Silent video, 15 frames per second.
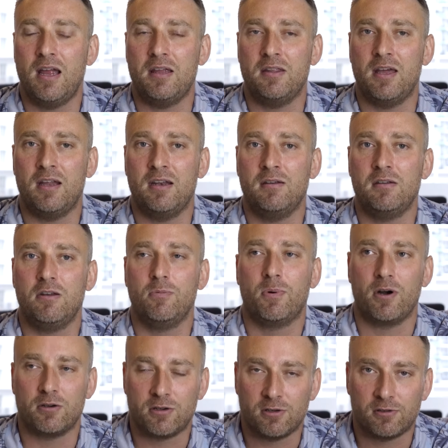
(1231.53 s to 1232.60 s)
And then you
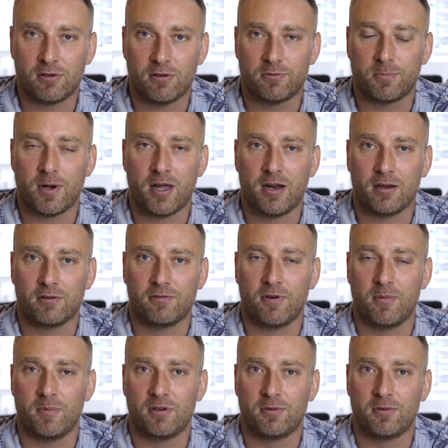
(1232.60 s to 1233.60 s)
purchase those products from the